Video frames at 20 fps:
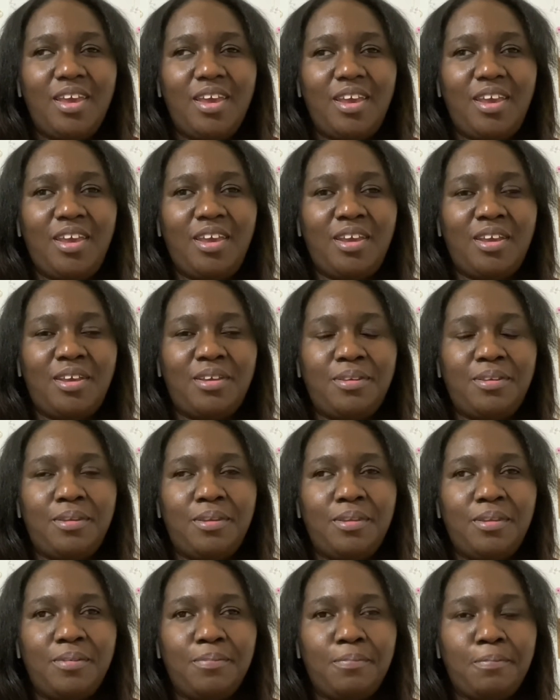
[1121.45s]
and
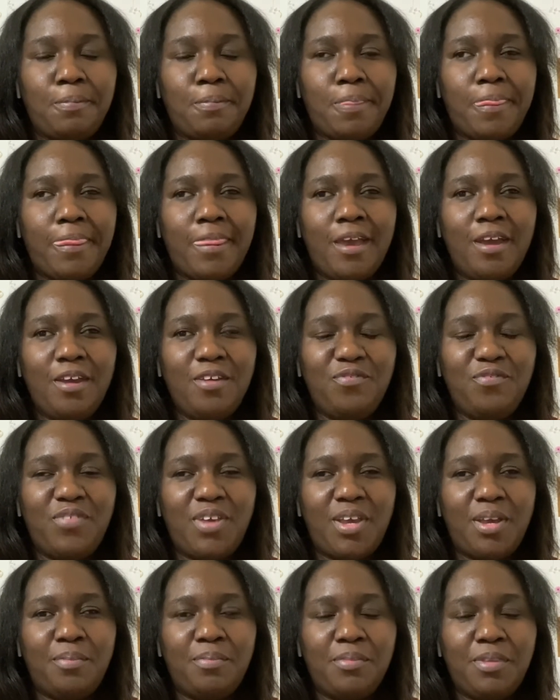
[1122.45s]
her
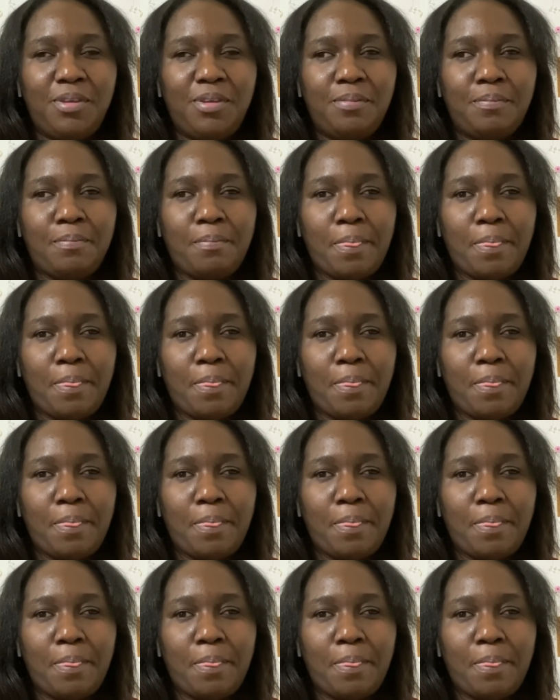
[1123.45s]
family.